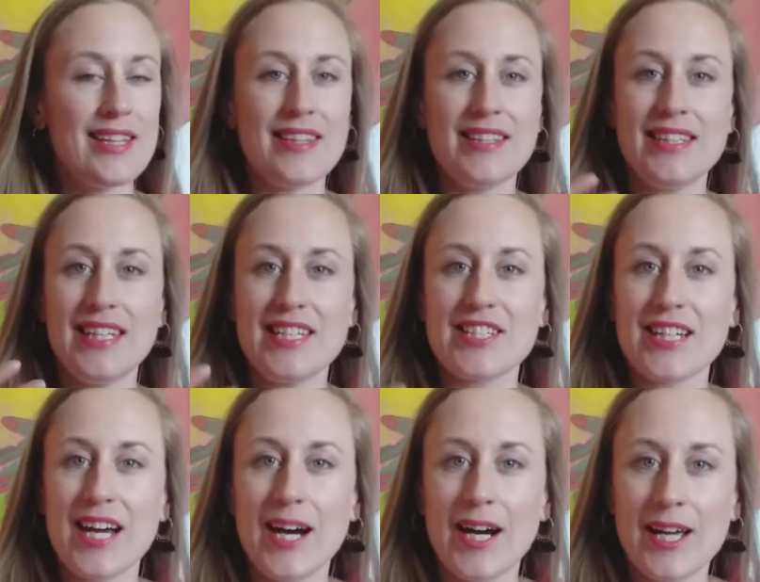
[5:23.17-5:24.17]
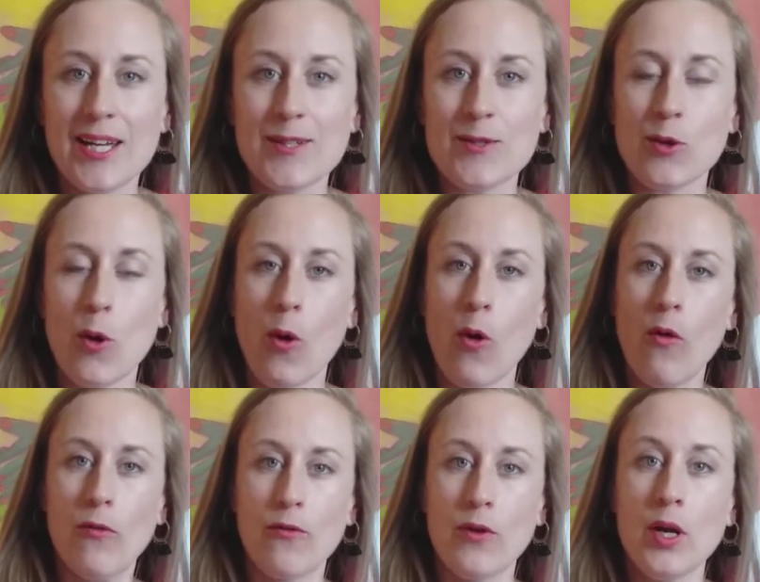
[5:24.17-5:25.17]
these kind
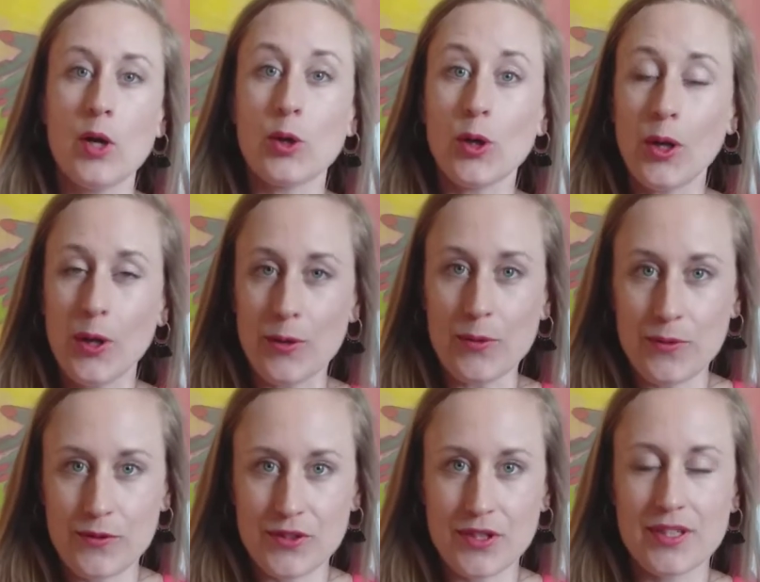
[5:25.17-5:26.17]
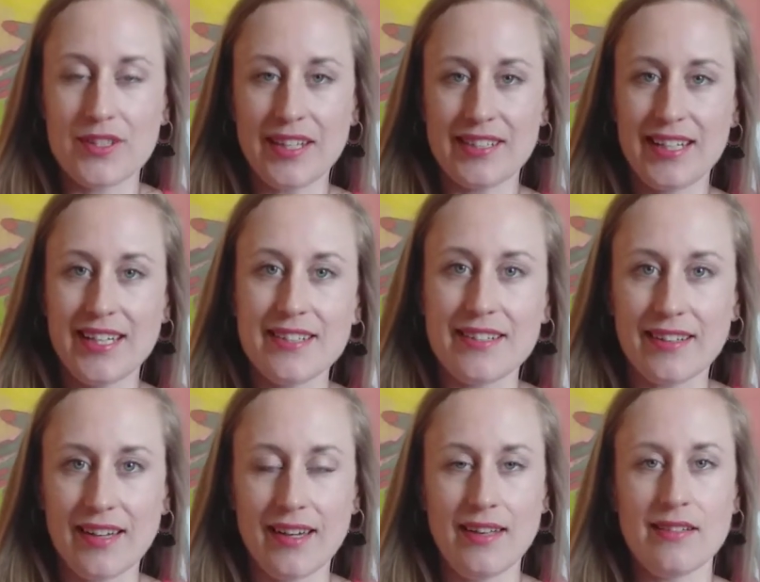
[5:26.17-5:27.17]
of clothes that
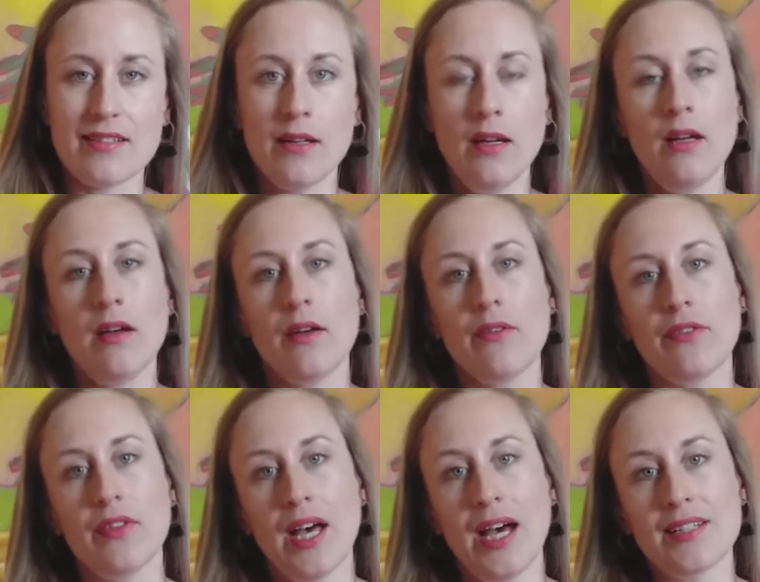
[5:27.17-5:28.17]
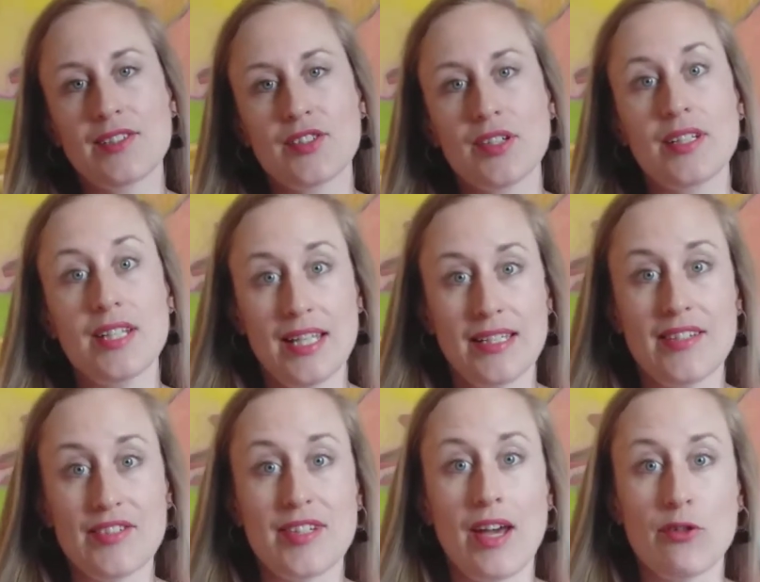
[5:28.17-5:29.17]
indicate that it is
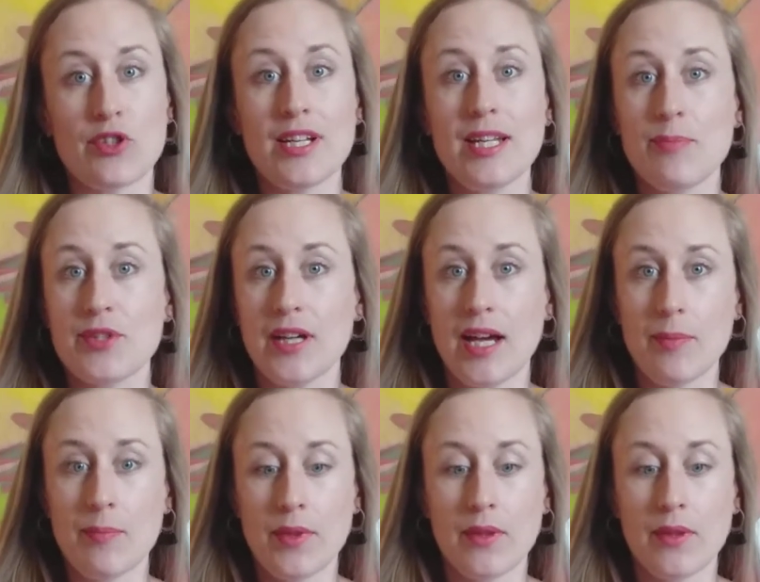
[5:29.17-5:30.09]
now sleep time,